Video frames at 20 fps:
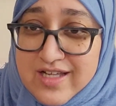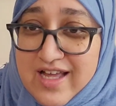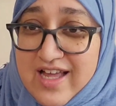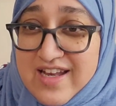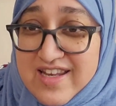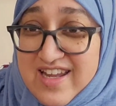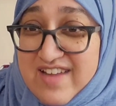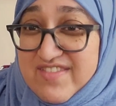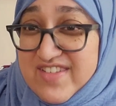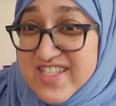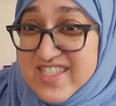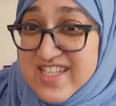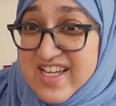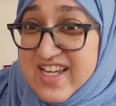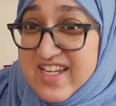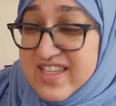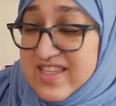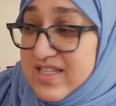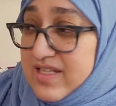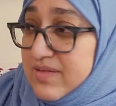and I've
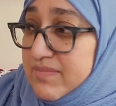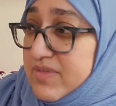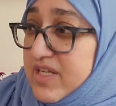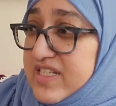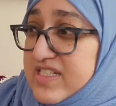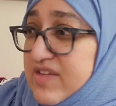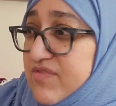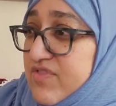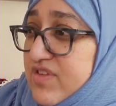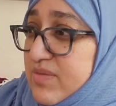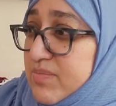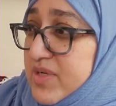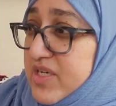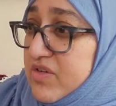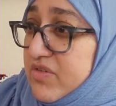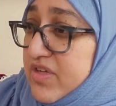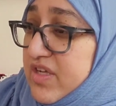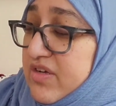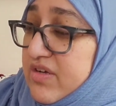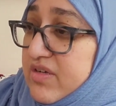designed them, except for the
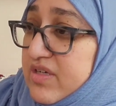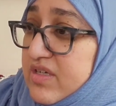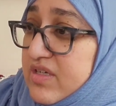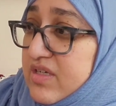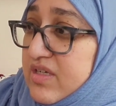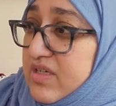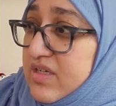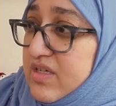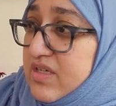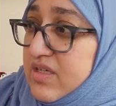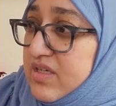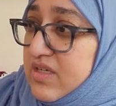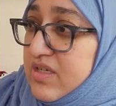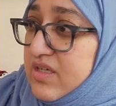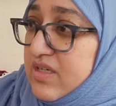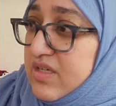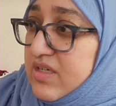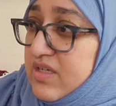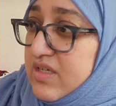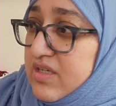Pinocchio. you still have like
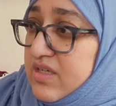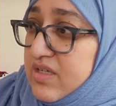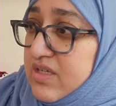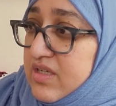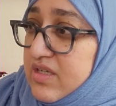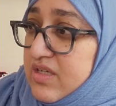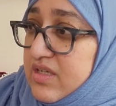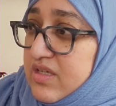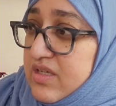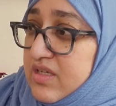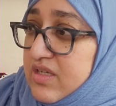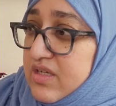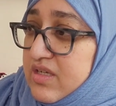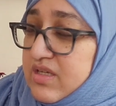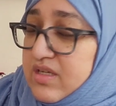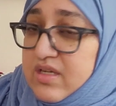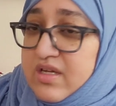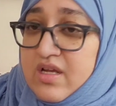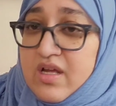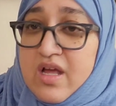22
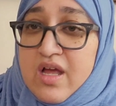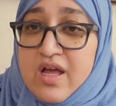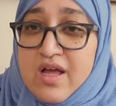squares?